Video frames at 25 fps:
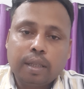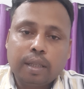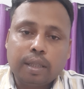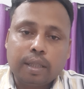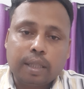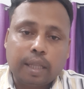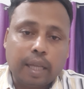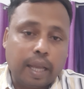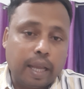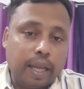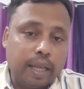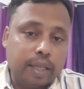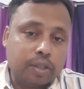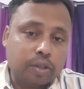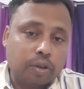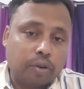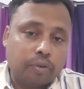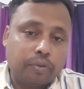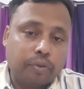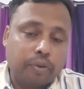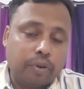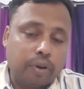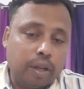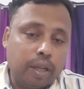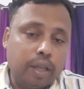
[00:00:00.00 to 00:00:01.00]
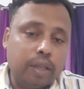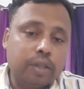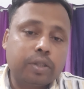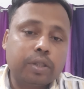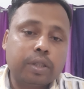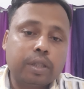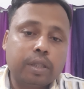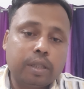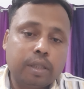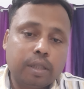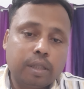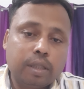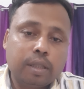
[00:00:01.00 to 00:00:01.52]
the age of
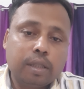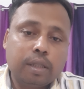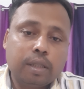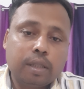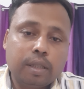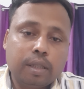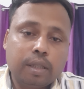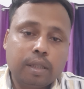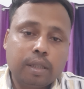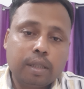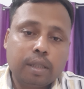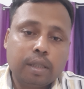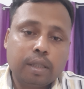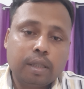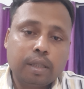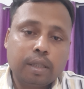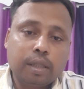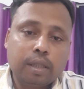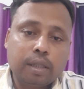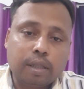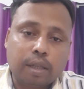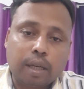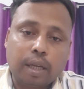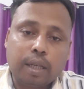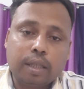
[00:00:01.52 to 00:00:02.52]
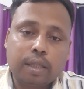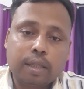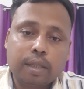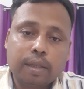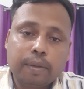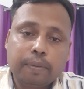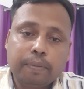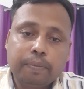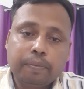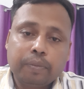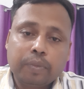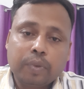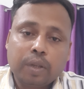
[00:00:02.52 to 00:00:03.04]
reason, right?
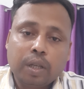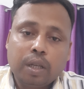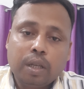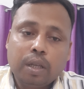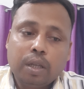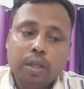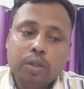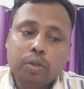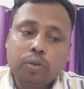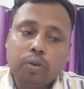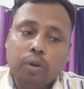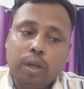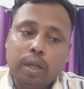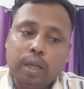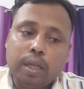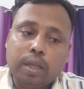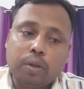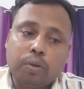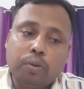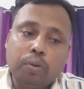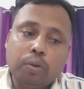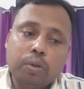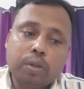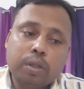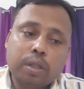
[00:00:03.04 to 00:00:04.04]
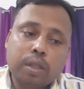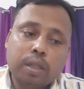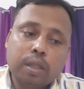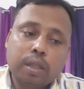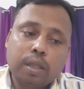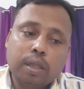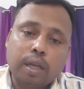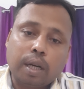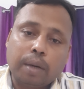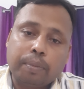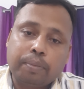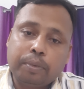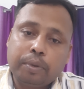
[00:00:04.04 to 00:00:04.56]
So it goes
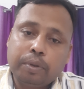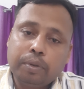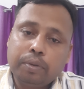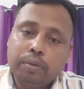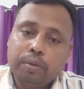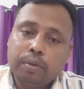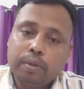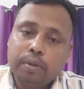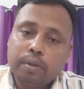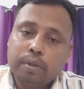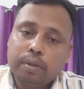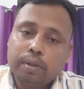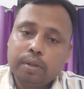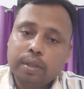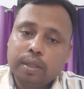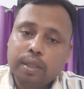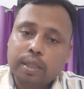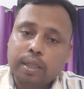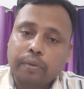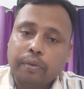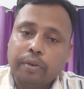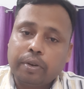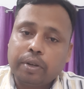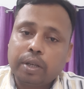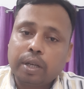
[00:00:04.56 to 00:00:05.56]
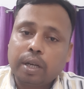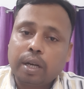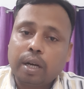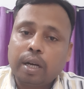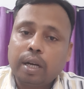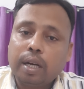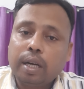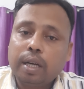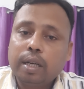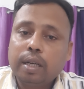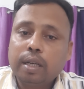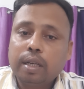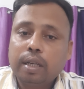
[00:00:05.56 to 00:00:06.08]
up to
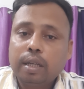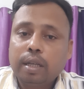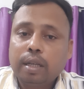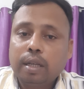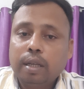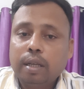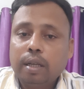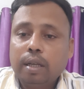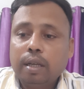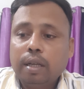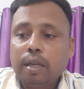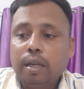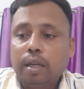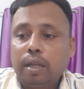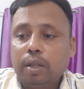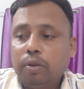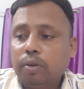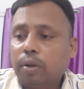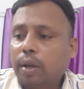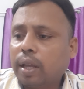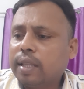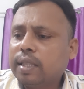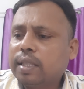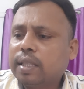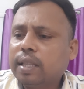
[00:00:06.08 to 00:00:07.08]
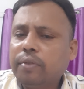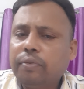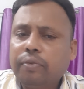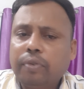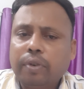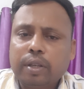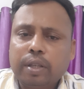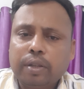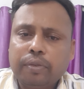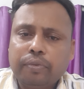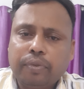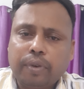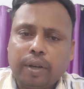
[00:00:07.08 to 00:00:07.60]
1700, you can say
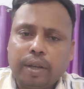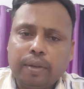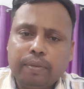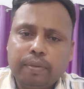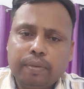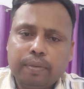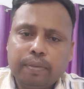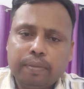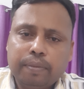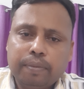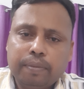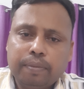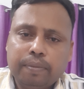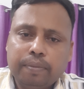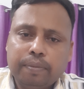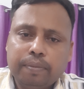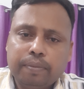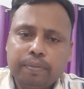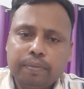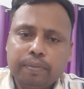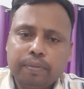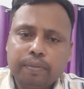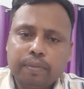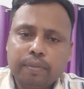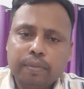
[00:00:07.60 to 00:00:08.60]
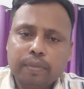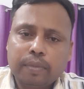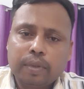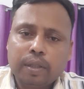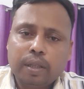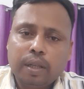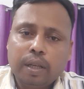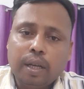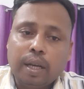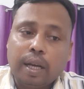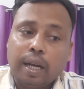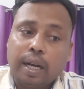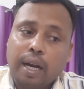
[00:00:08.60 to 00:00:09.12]
45.
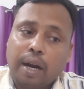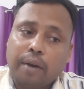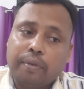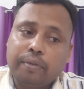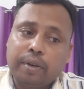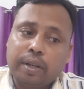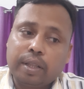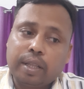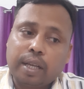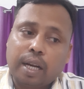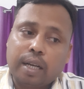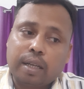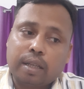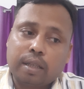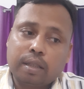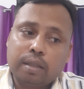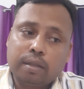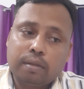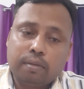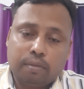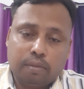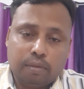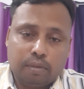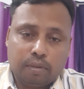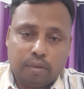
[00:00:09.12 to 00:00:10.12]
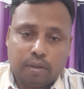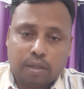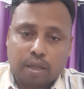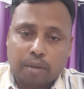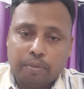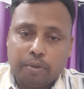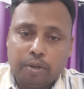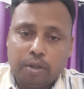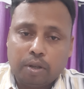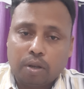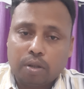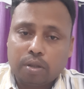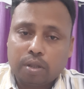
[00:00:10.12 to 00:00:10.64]
And after that,
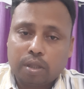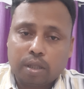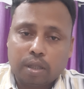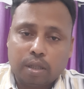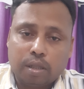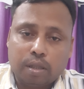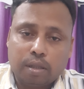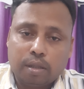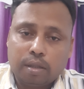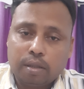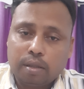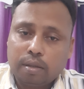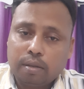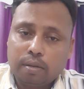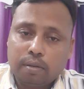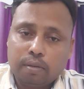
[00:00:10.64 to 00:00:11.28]
Samuel Johnson